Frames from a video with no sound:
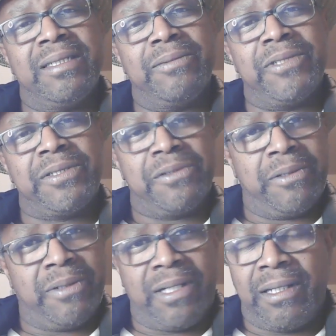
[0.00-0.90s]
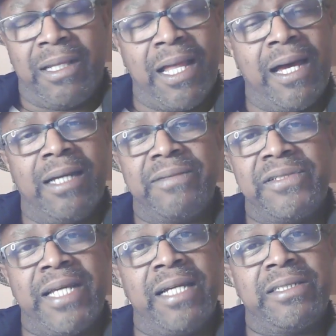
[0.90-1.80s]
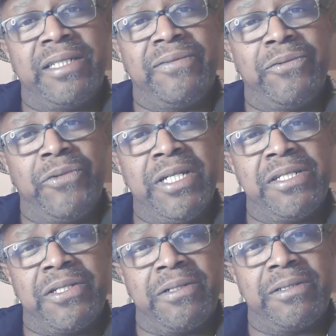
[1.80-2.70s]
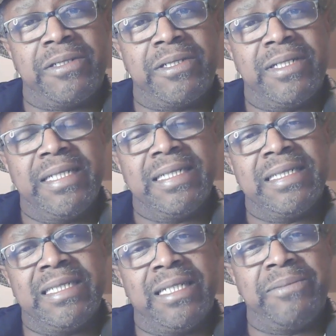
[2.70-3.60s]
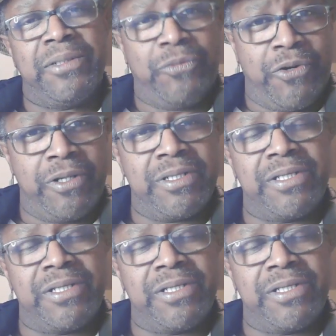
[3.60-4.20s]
which are a lot of scientific research and works.